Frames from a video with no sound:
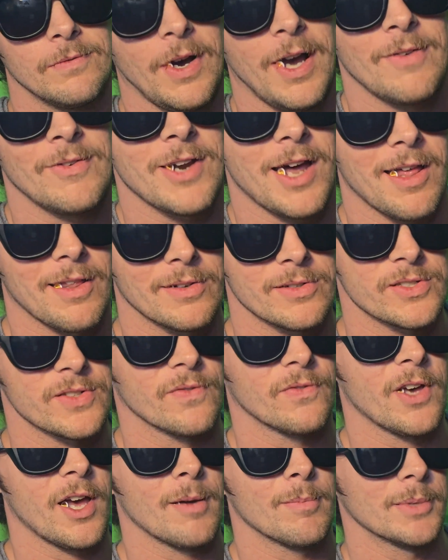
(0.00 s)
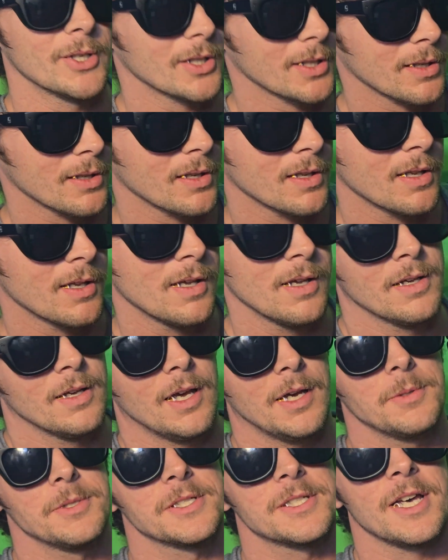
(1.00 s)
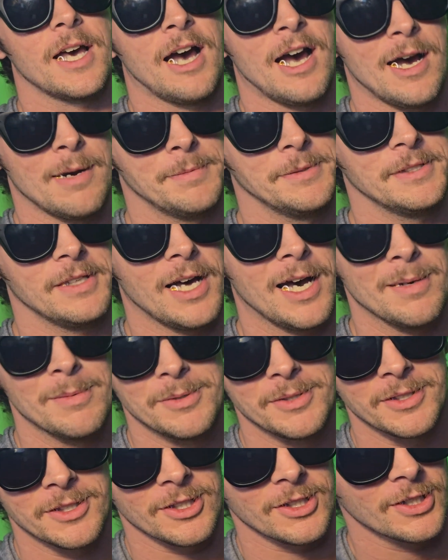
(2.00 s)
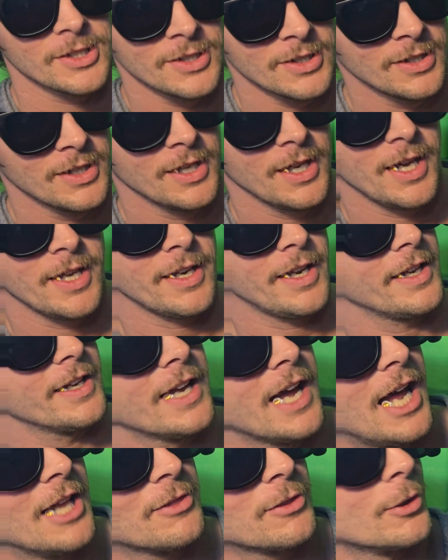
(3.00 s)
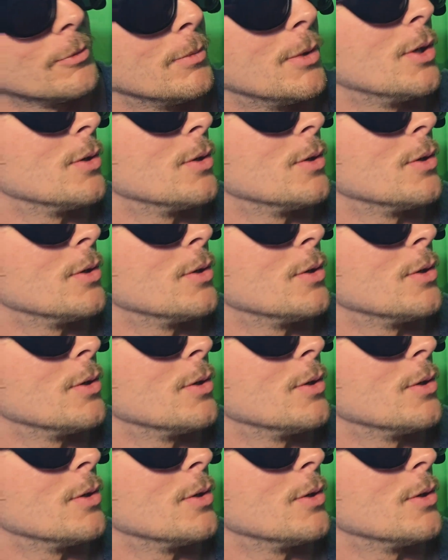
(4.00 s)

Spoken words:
$5 of fabric. I went to Hobby Lobby and I got the